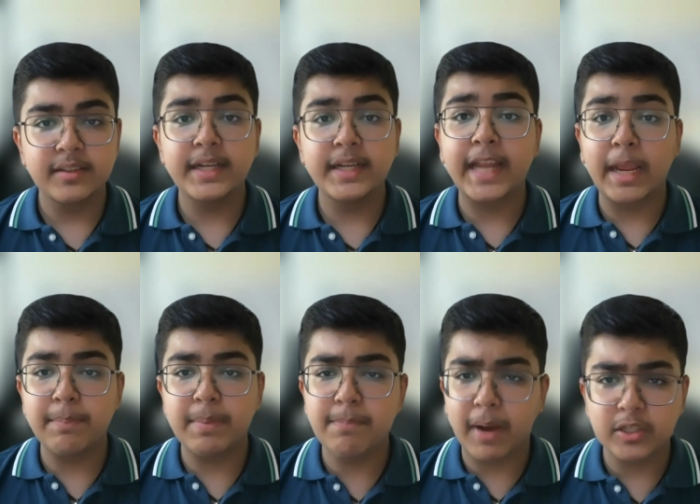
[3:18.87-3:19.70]
than
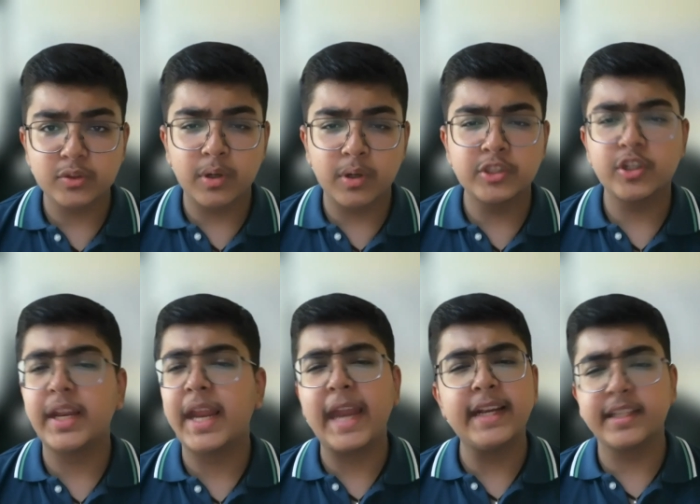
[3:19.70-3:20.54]
typing passwords or
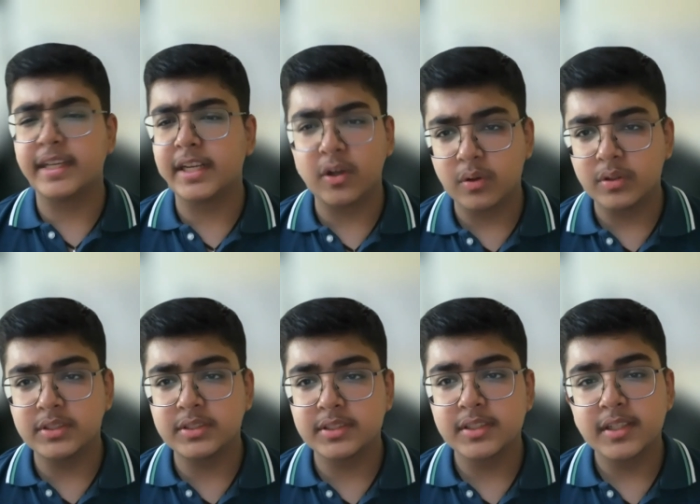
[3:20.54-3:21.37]
entering
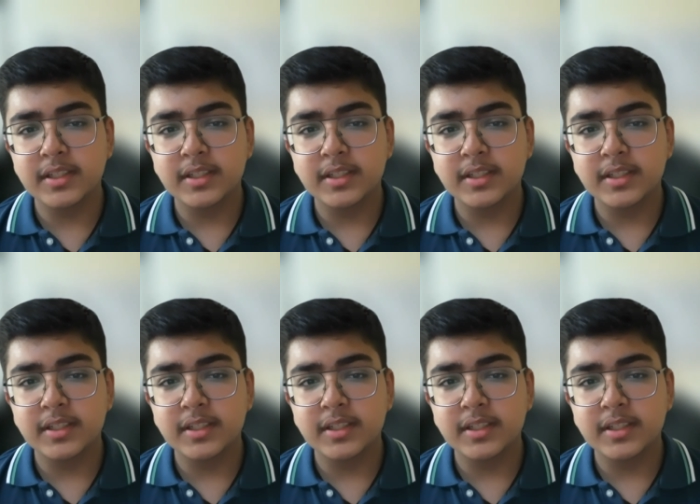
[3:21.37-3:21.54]
codes.